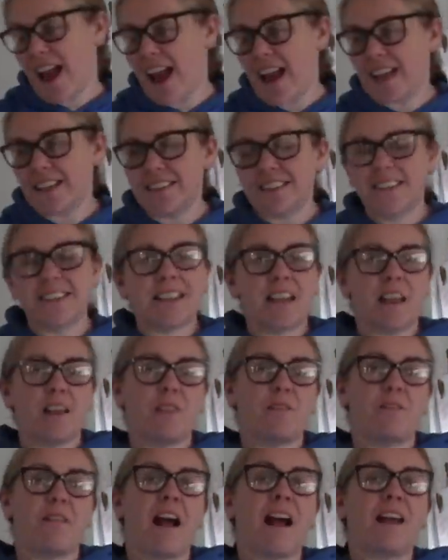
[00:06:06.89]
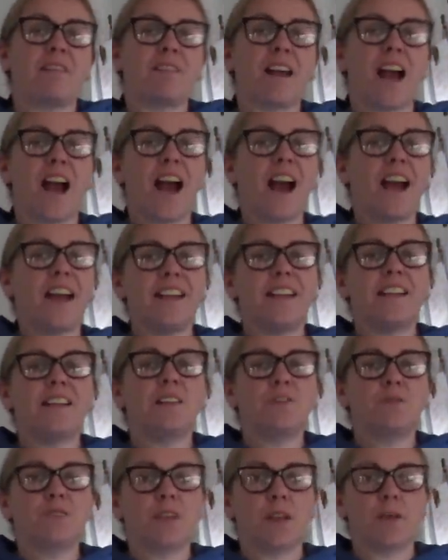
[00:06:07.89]
And so I'm kind
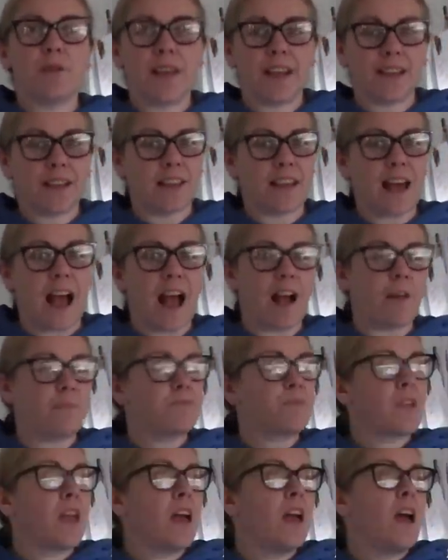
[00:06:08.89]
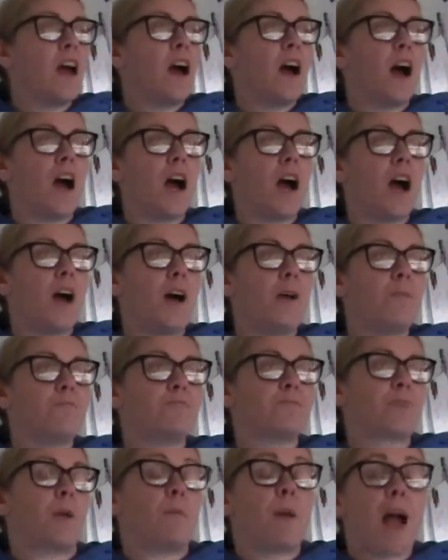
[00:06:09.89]
of doing that.
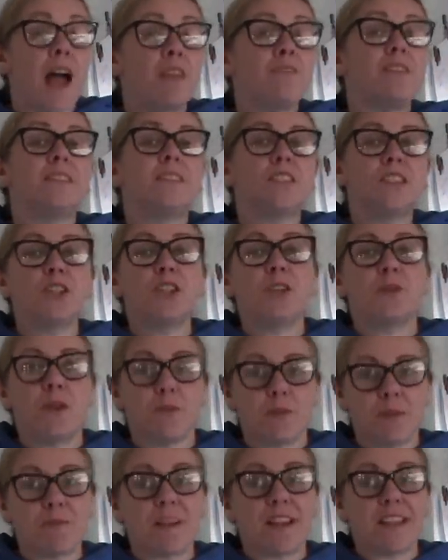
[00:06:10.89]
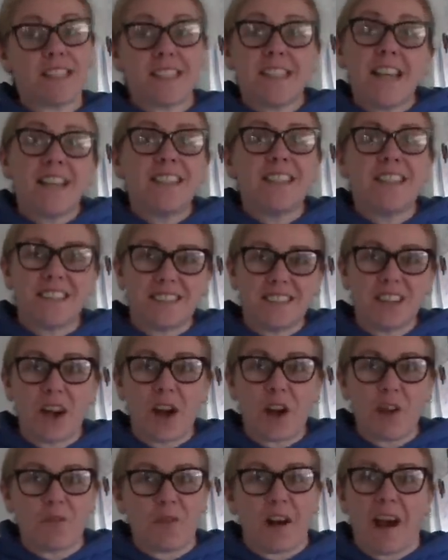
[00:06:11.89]
I'm having to do it when my son's
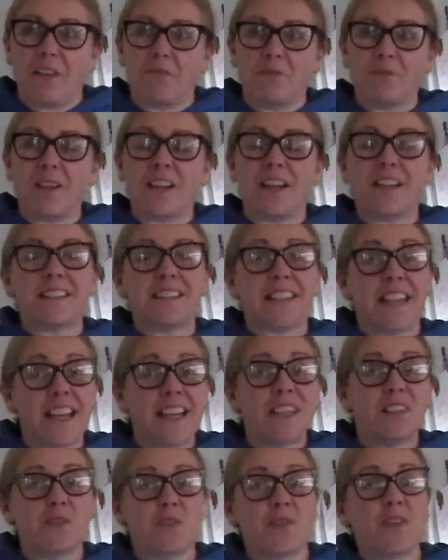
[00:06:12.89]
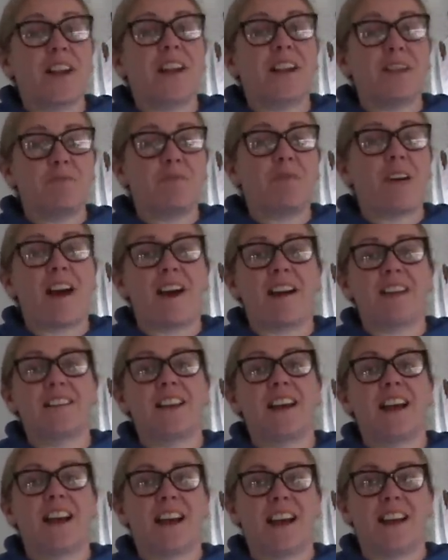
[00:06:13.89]
not around because he's really bad
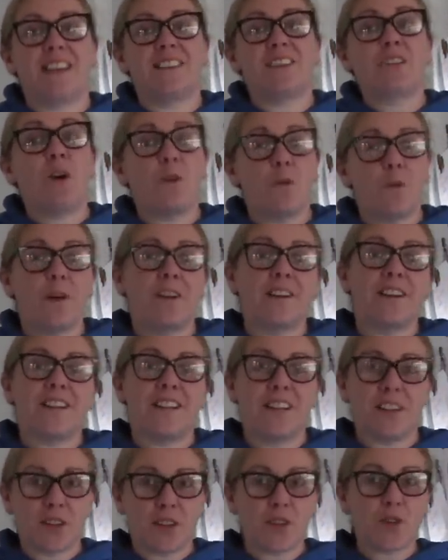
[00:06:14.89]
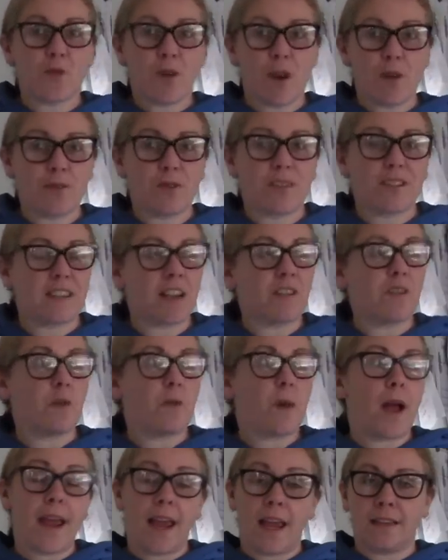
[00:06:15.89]
at not wanting to throw stuff
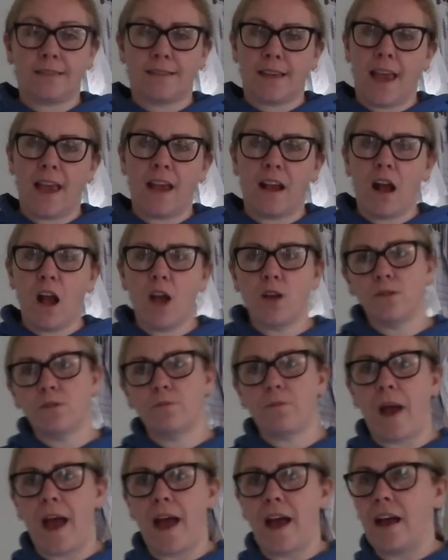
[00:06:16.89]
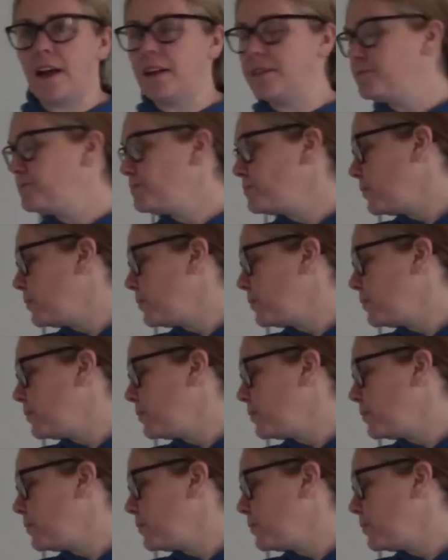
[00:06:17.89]
away. He's getting loads better.